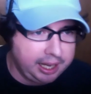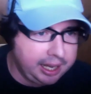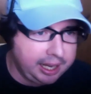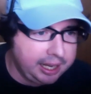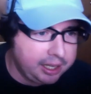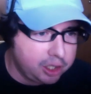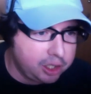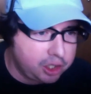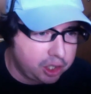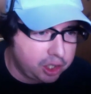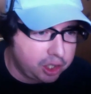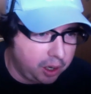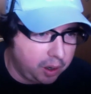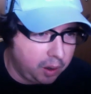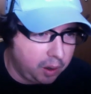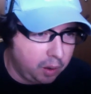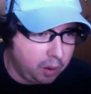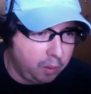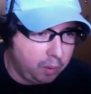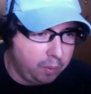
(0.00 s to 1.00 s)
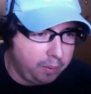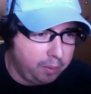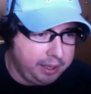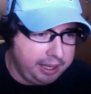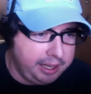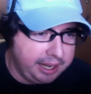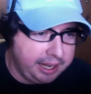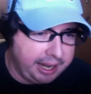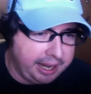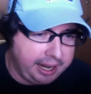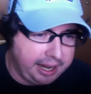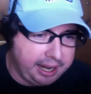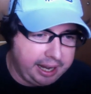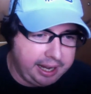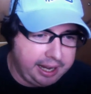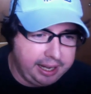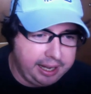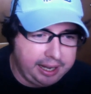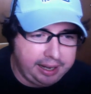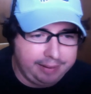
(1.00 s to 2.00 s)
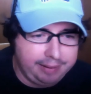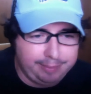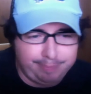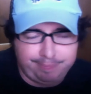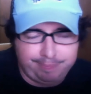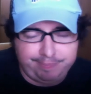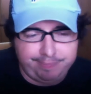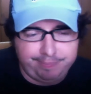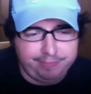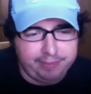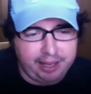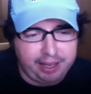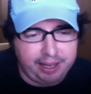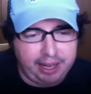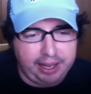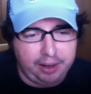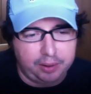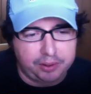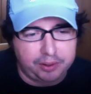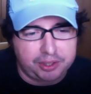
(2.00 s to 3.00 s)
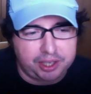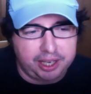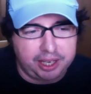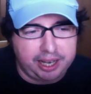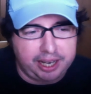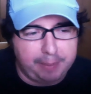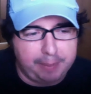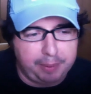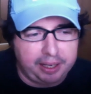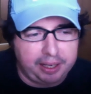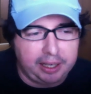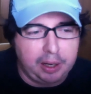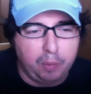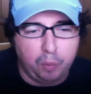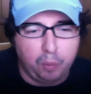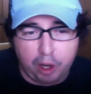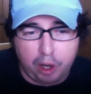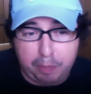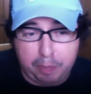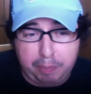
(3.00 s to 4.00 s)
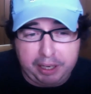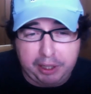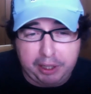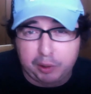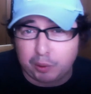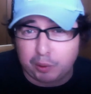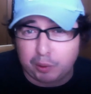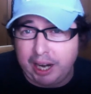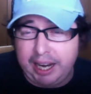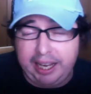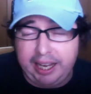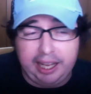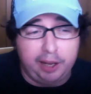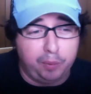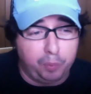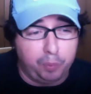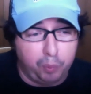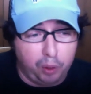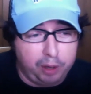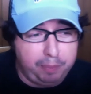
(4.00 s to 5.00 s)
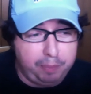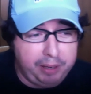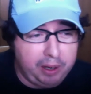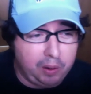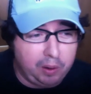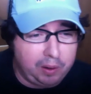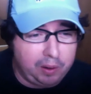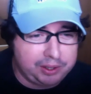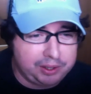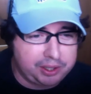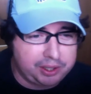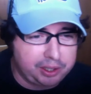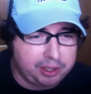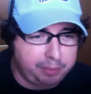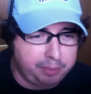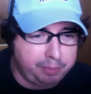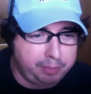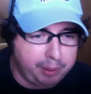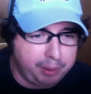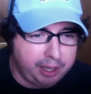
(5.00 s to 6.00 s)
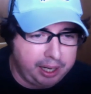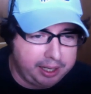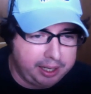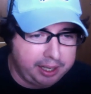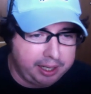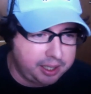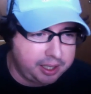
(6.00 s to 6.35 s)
So, yeah, I don't see it happening. It would be great. It would be awesome. But